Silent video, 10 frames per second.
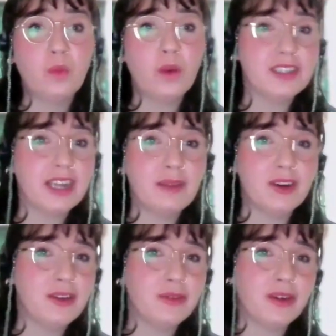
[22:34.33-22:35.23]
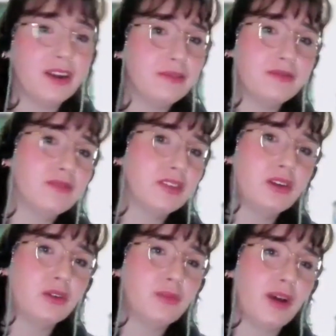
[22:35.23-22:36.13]
which anyone who kind of
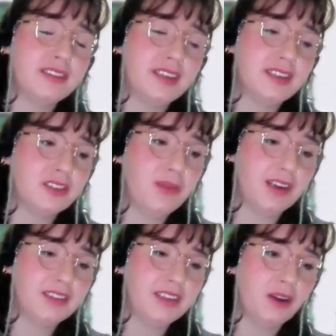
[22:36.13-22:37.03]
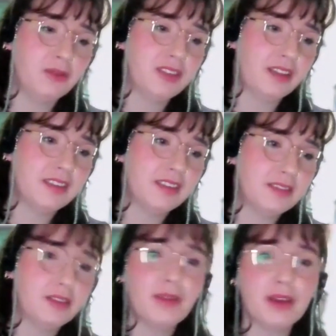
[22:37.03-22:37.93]
knows policy and does policy knows that this
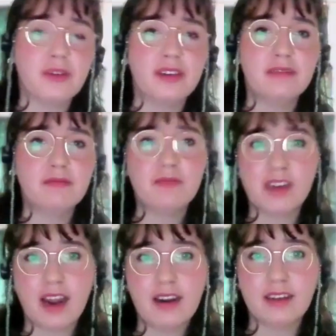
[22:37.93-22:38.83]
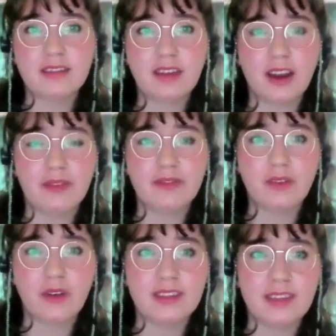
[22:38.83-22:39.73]
is the big one regarding kind of
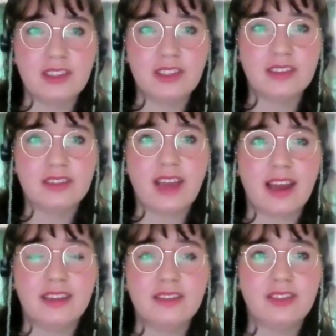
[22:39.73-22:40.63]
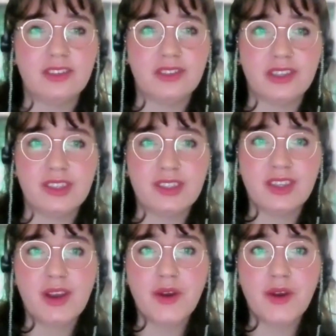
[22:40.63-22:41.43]
organizations and institutions.